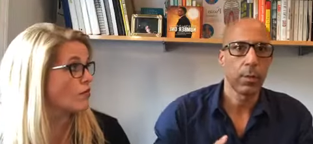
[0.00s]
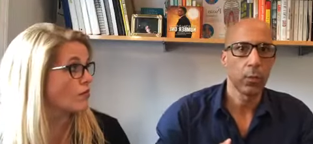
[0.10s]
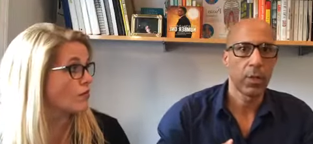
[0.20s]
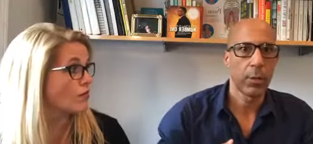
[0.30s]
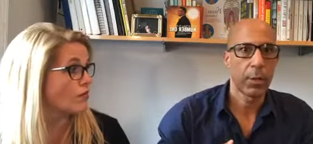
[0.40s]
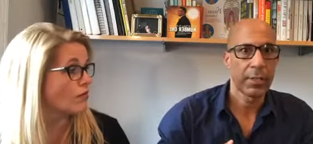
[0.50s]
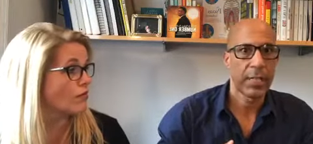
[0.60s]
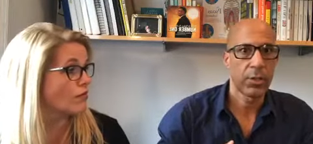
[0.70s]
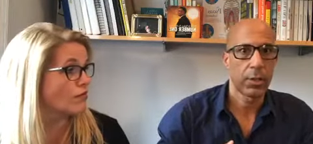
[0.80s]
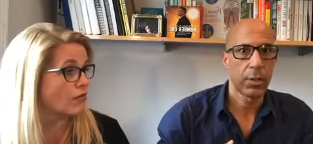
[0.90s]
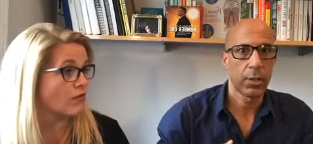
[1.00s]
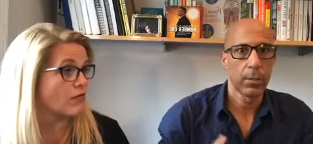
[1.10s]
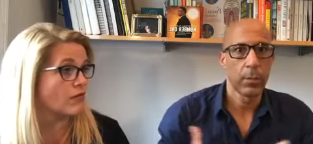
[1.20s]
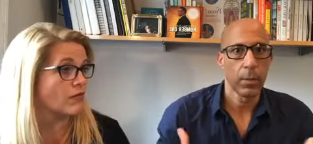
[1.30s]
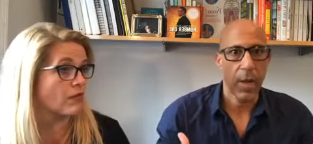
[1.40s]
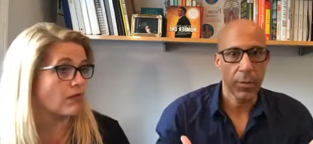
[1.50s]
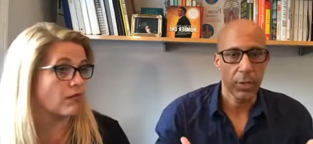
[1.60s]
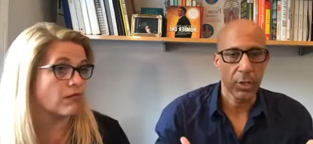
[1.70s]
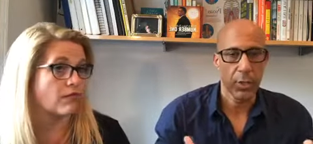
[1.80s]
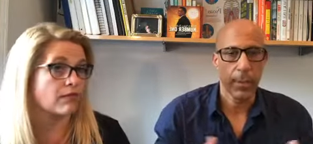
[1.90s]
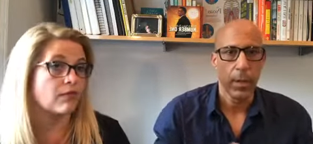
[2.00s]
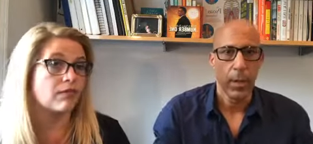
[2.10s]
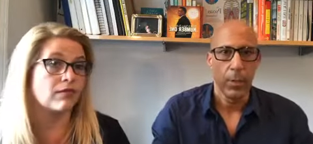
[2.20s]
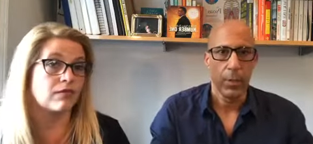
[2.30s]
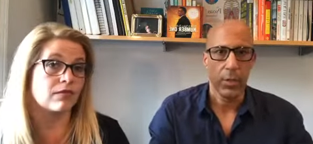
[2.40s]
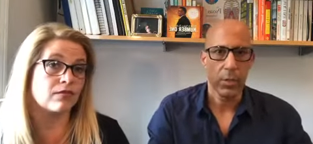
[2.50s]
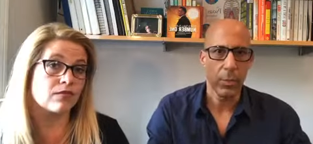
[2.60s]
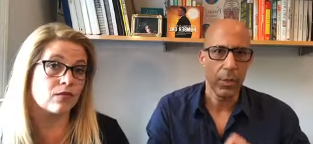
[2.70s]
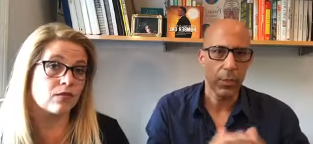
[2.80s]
Speaker 1: rehabilitation population. Because so many